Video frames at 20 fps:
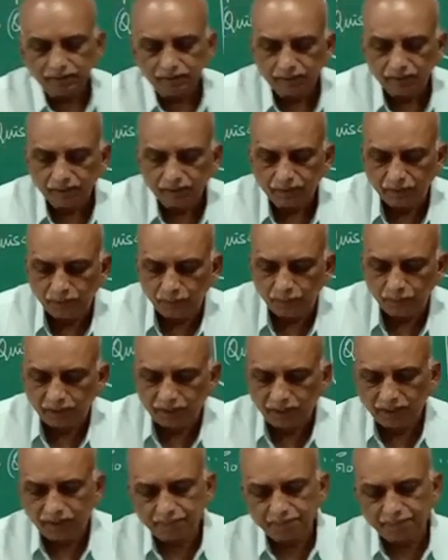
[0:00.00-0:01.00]

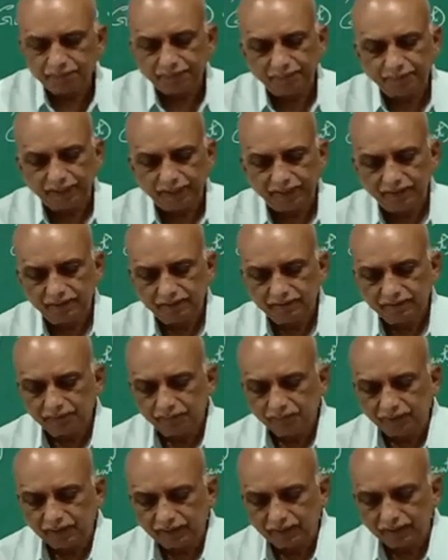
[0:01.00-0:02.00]
nuclear membrane
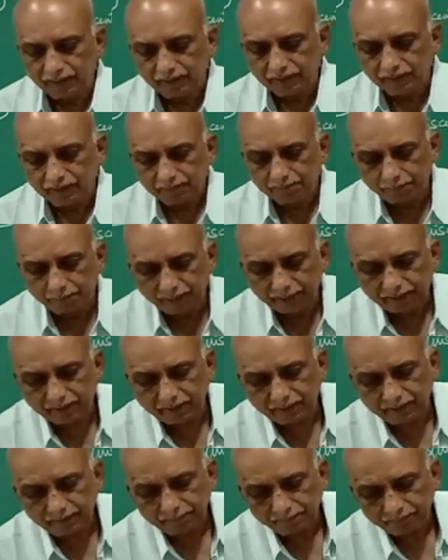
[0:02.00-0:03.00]
will break
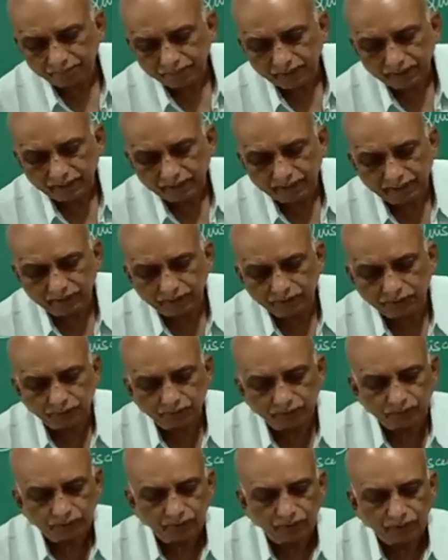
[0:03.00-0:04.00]

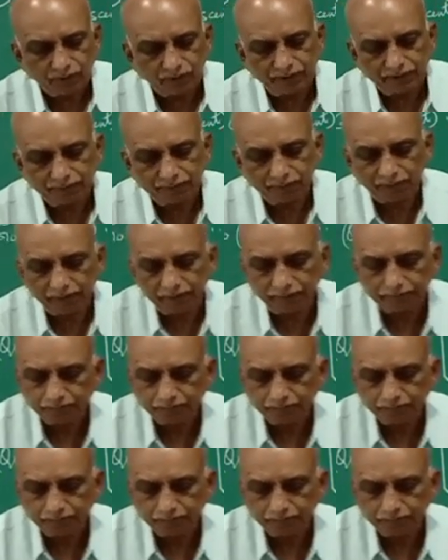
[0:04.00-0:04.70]
into, or it will